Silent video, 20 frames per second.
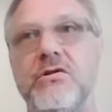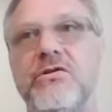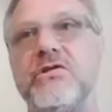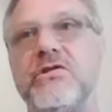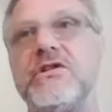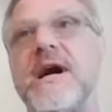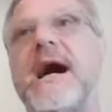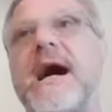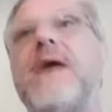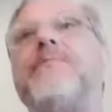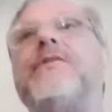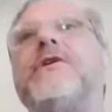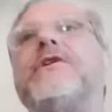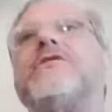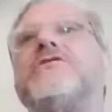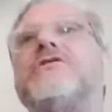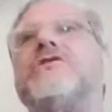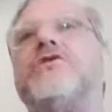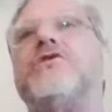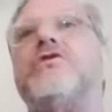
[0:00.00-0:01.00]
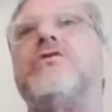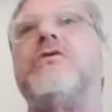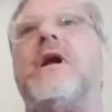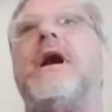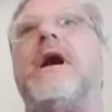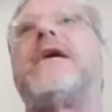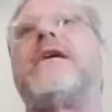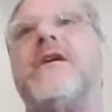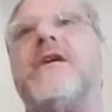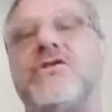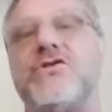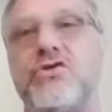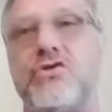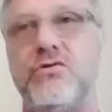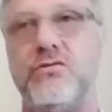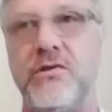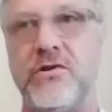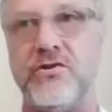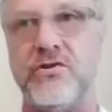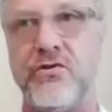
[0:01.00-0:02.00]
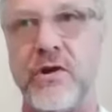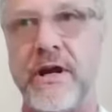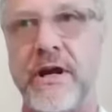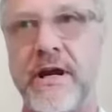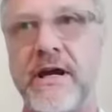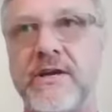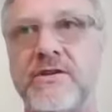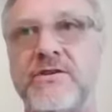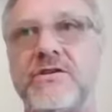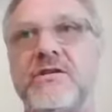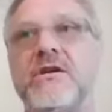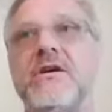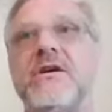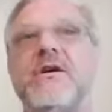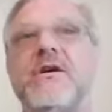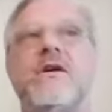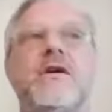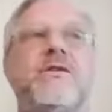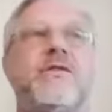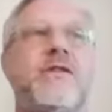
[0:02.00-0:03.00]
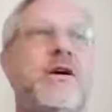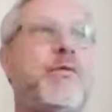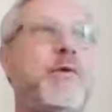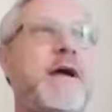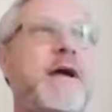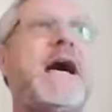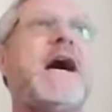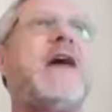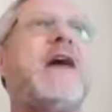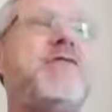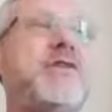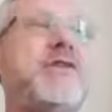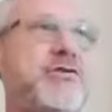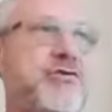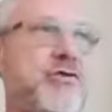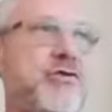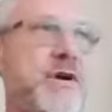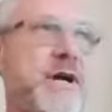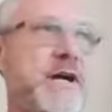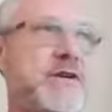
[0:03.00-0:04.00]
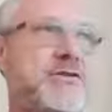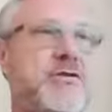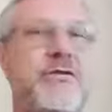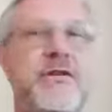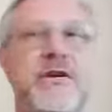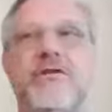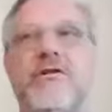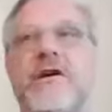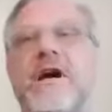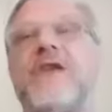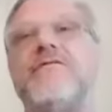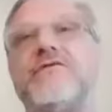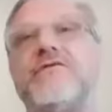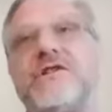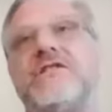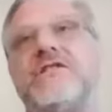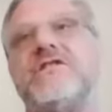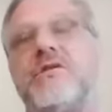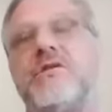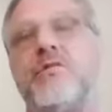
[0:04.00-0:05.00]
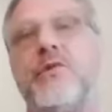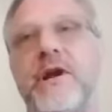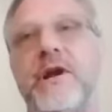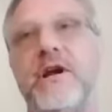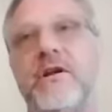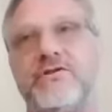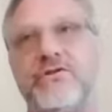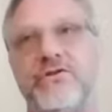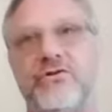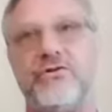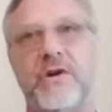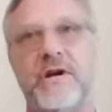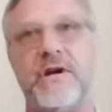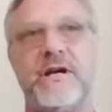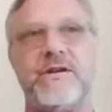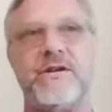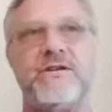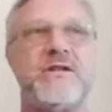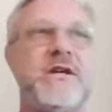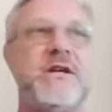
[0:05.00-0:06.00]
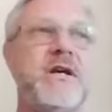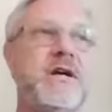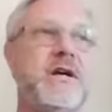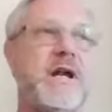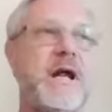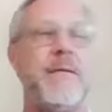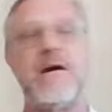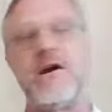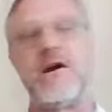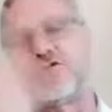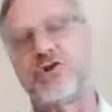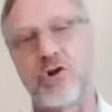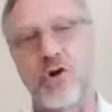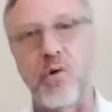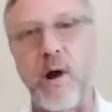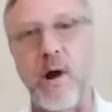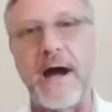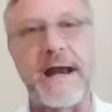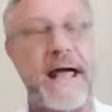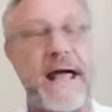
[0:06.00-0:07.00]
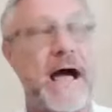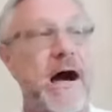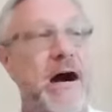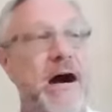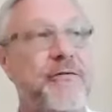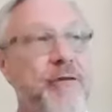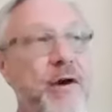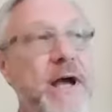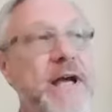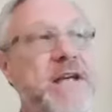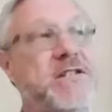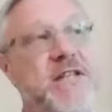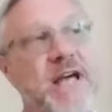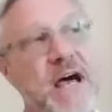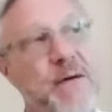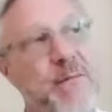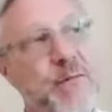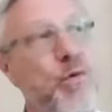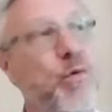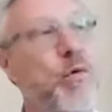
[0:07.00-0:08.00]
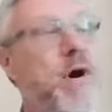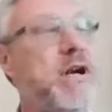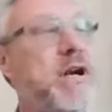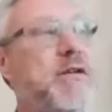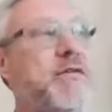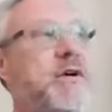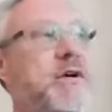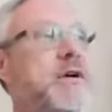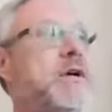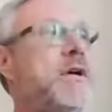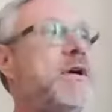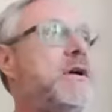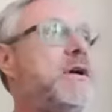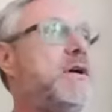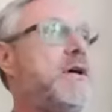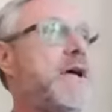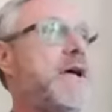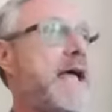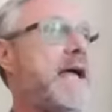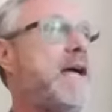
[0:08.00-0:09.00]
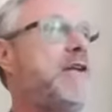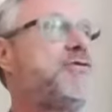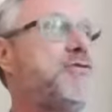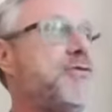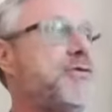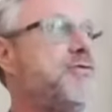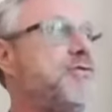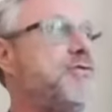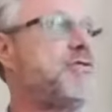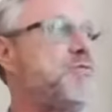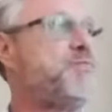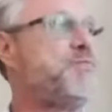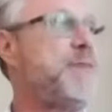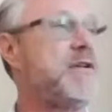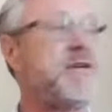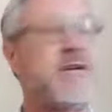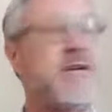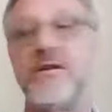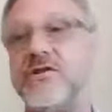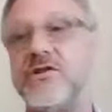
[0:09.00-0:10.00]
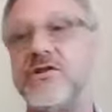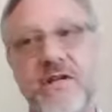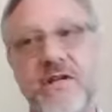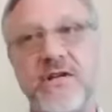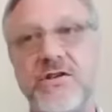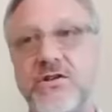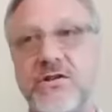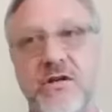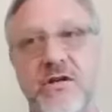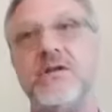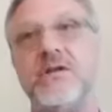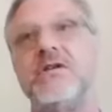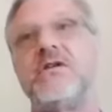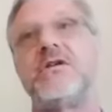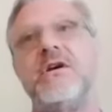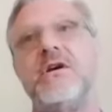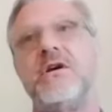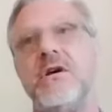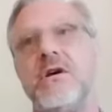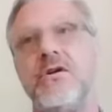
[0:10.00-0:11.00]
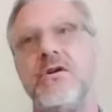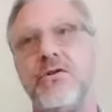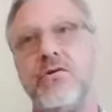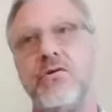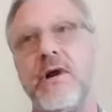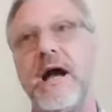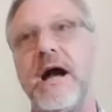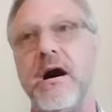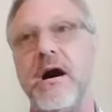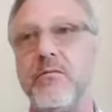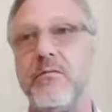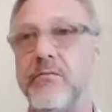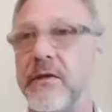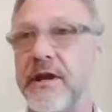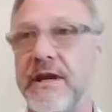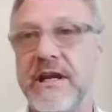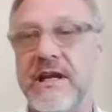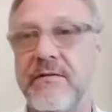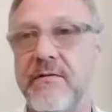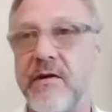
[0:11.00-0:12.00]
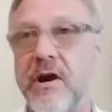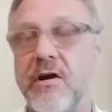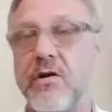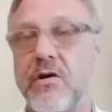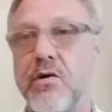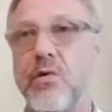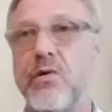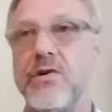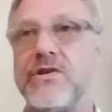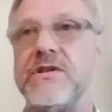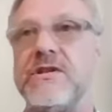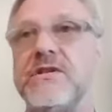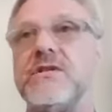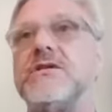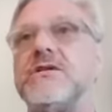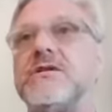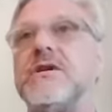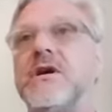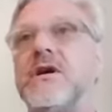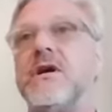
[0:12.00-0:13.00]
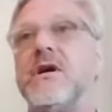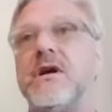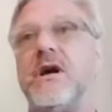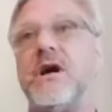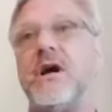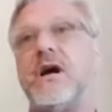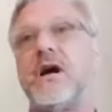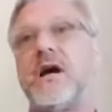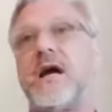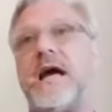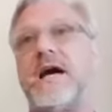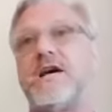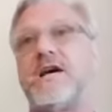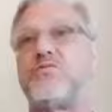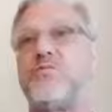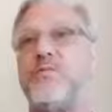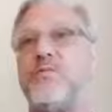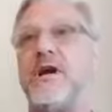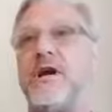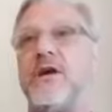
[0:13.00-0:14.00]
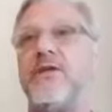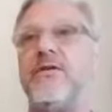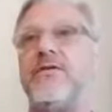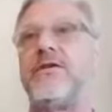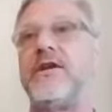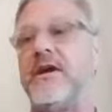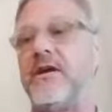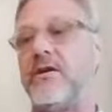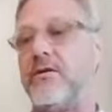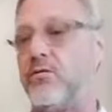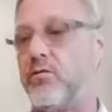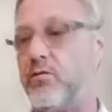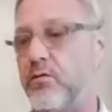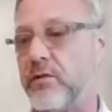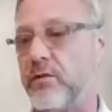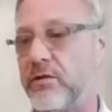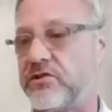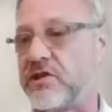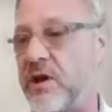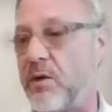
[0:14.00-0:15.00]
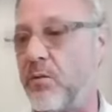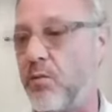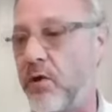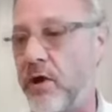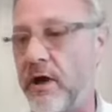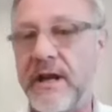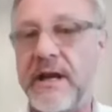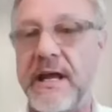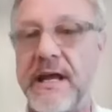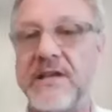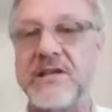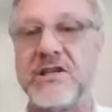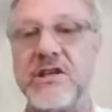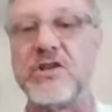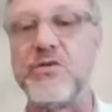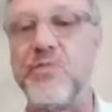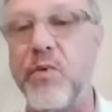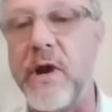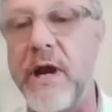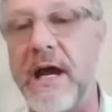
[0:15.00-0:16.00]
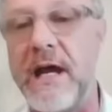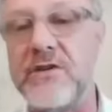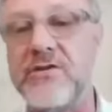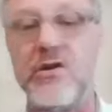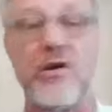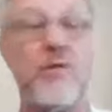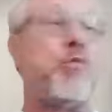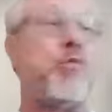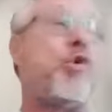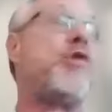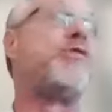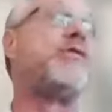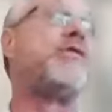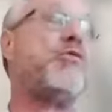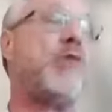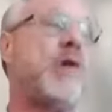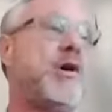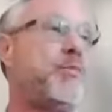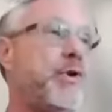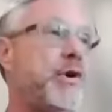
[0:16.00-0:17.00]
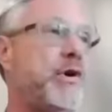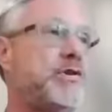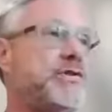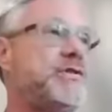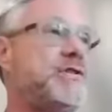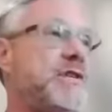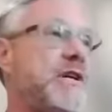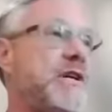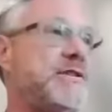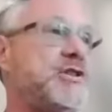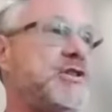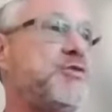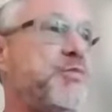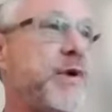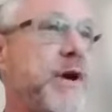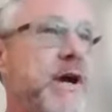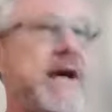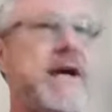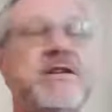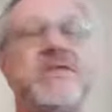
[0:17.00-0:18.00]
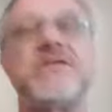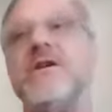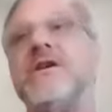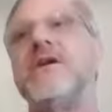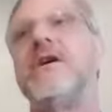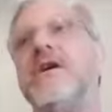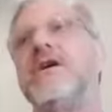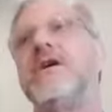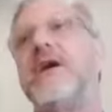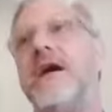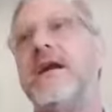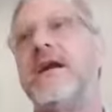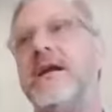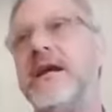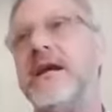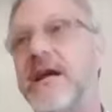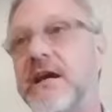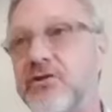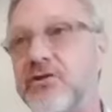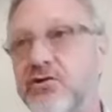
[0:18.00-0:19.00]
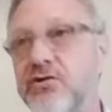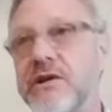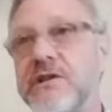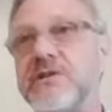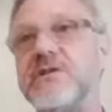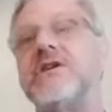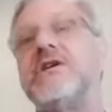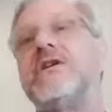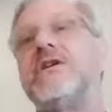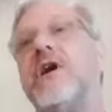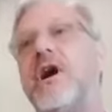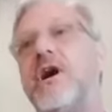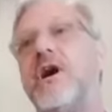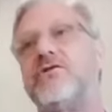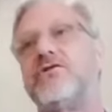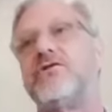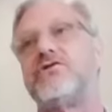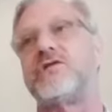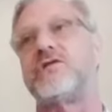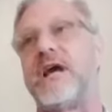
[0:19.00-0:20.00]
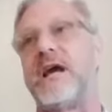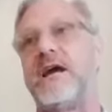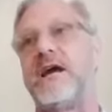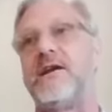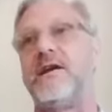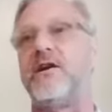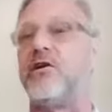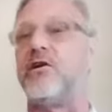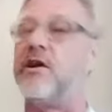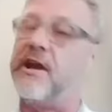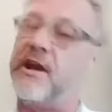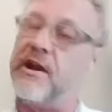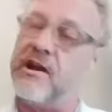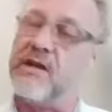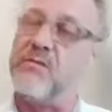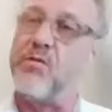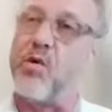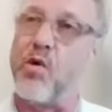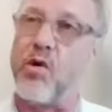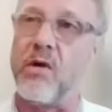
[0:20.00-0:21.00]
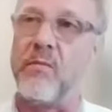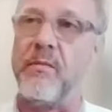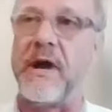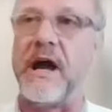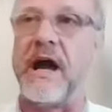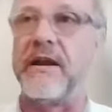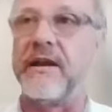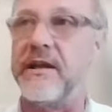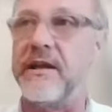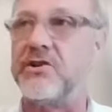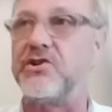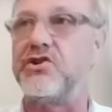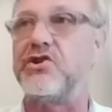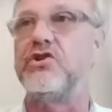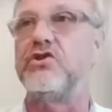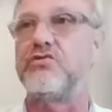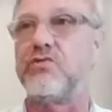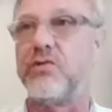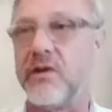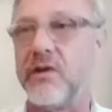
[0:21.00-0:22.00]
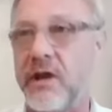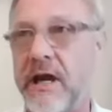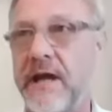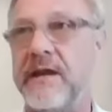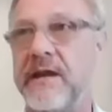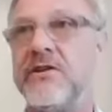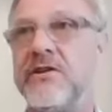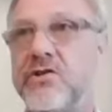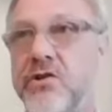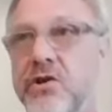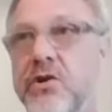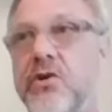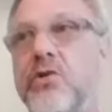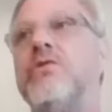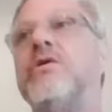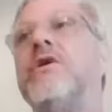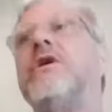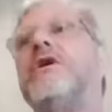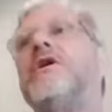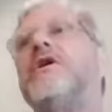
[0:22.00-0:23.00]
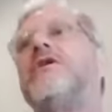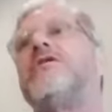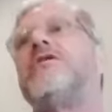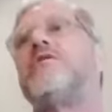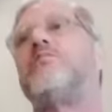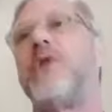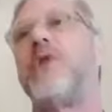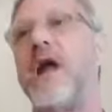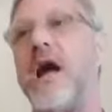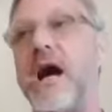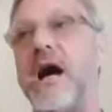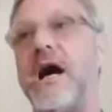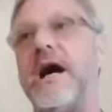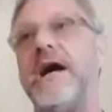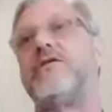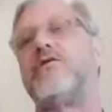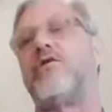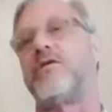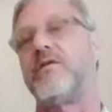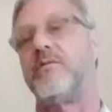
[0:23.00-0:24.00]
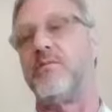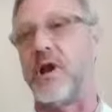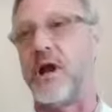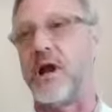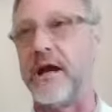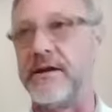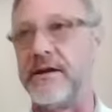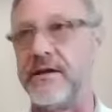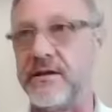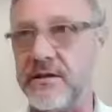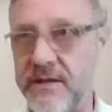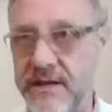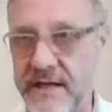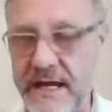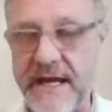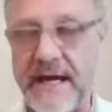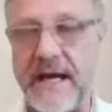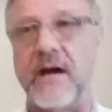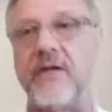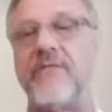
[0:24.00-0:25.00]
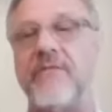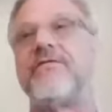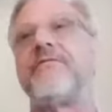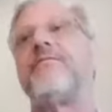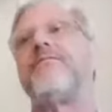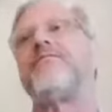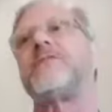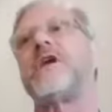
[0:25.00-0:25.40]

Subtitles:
Are there topics that you'd like us to address that we haven't addressed or that you haven't seen someone else address? I'm not sure quite how I phrased that, but one of the answers that's been consistent throughout many of our courses has been that someone has expressed, or more than one person has expressed, an interest in understanding or hearing more about issues relating to the blind or the blind and deaf.